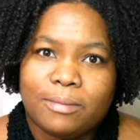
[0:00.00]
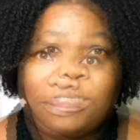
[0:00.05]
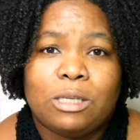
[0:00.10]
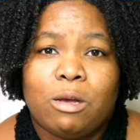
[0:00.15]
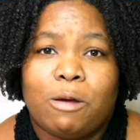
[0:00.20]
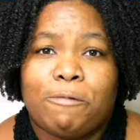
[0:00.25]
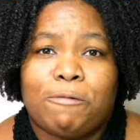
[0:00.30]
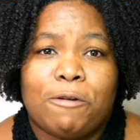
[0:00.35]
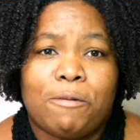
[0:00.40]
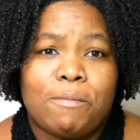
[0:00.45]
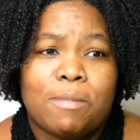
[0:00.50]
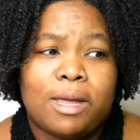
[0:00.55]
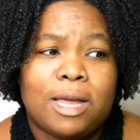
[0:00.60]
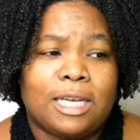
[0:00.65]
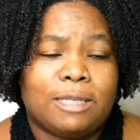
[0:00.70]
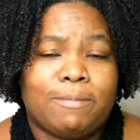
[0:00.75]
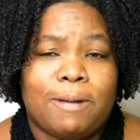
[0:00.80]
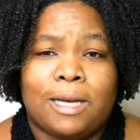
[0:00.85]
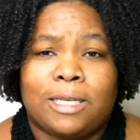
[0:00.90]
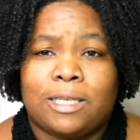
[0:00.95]
So for me,
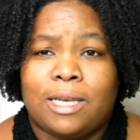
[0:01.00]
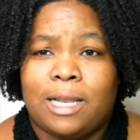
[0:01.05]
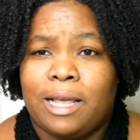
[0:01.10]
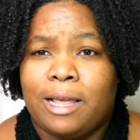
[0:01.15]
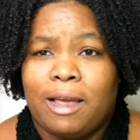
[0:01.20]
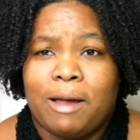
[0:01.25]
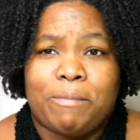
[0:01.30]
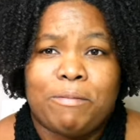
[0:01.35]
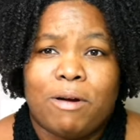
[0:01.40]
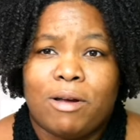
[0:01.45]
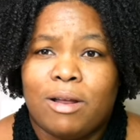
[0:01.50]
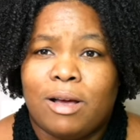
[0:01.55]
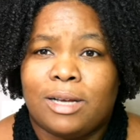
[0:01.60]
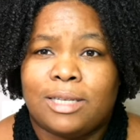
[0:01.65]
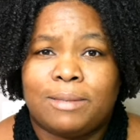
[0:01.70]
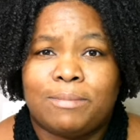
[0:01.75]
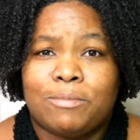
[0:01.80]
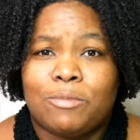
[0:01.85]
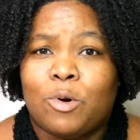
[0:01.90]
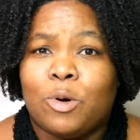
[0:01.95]
especially hair
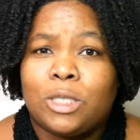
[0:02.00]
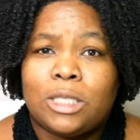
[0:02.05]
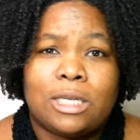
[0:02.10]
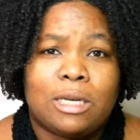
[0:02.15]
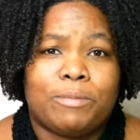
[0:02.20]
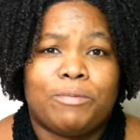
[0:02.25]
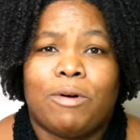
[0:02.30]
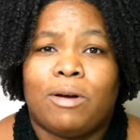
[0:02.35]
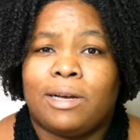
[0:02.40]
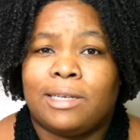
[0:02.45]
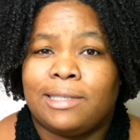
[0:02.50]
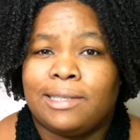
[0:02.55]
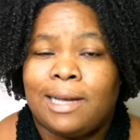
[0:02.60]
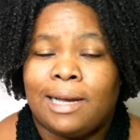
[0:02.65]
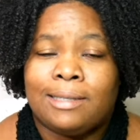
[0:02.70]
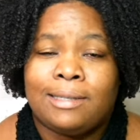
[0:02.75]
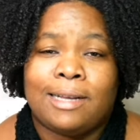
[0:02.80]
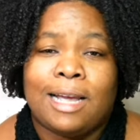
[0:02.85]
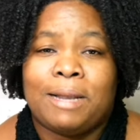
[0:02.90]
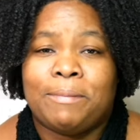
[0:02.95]
products, most of the products,
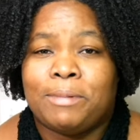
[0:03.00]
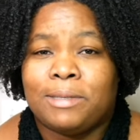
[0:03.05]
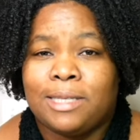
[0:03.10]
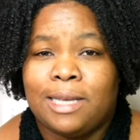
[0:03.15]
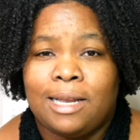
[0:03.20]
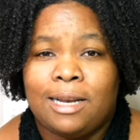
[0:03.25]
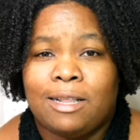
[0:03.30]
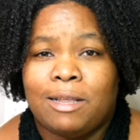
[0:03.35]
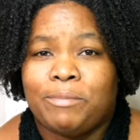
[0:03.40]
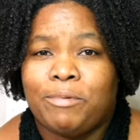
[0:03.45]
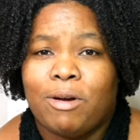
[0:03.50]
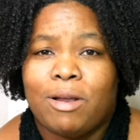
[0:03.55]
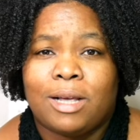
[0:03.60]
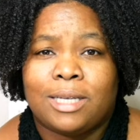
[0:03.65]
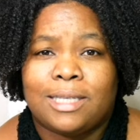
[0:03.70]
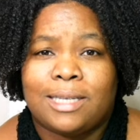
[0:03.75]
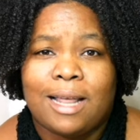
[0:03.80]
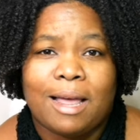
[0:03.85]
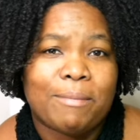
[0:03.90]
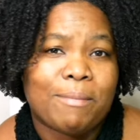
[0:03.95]
99% of the
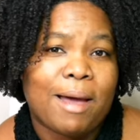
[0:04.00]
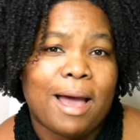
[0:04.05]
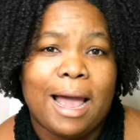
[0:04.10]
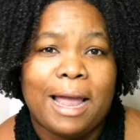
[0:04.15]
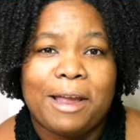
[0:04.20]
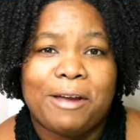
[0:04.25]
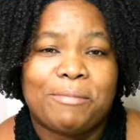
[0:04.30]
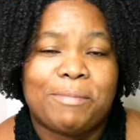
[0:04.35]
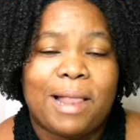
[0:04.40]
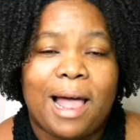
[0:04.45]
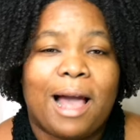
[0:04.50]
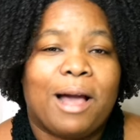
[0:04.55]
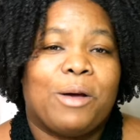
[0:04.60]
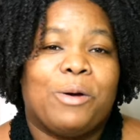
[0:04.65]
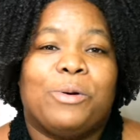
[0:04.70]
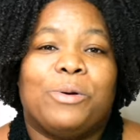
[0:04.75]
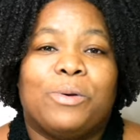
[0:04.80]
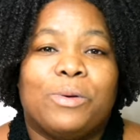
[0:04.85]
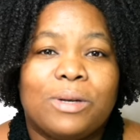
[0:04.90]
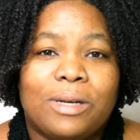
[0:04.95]
products that I buy are
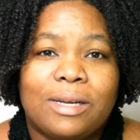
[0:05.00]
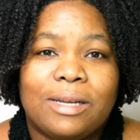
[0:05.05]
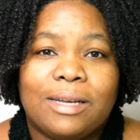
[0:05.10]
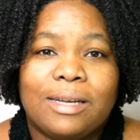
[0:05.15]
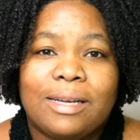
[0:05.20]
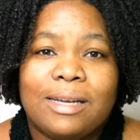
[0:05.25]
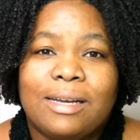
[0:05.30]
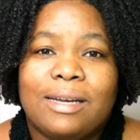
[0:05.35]
black owned,